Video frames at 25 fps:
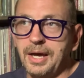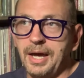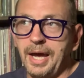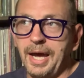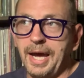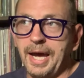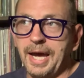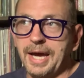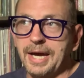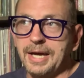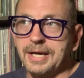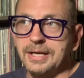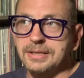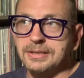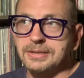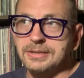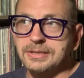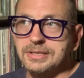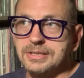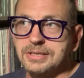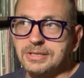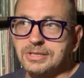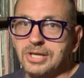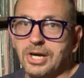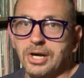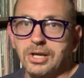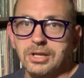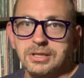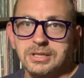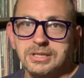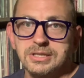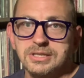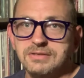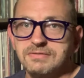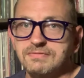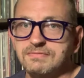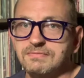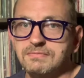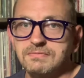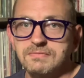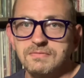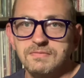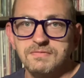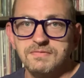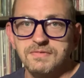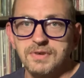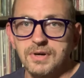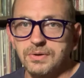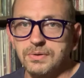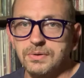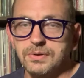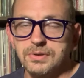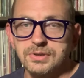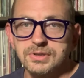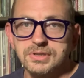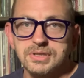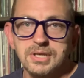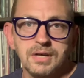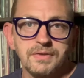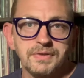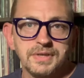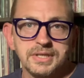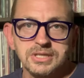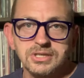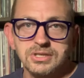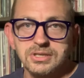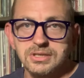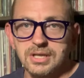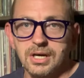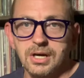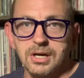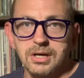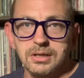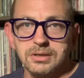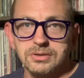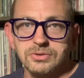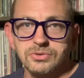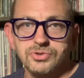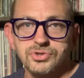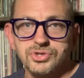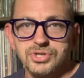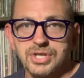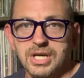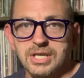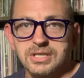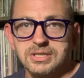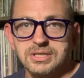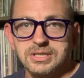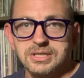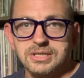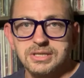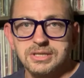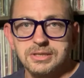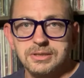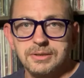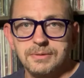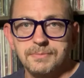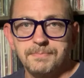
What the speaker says: and Dolly's vocals on this song just